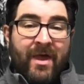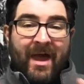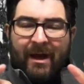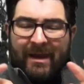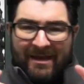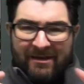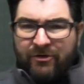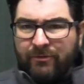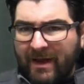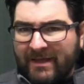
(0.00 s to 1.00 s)
I, I, need you
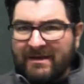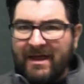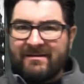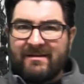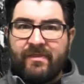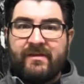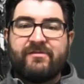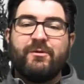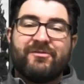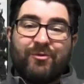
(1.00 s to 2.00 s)
to recognize that this
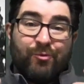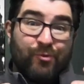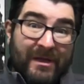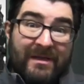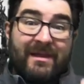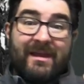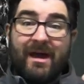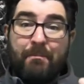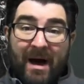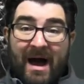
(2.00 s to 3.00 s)
was really a
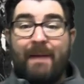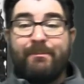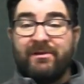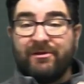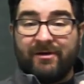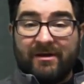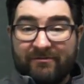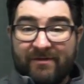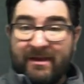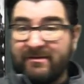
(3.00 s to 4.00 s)
popular
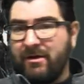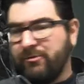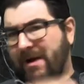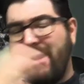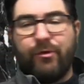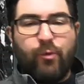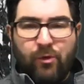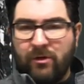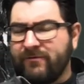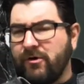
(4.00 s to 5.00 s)
event around the
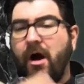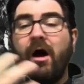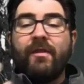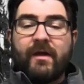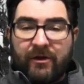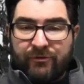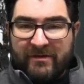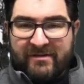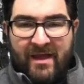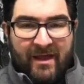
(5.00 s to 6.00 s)
world for all the
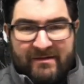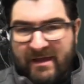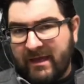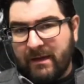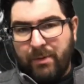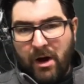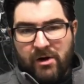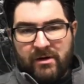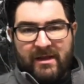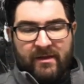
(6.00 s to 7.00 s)
countries taking
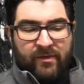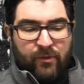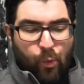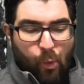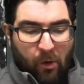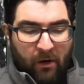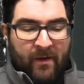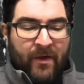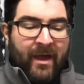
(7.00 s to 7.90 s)
part in the war.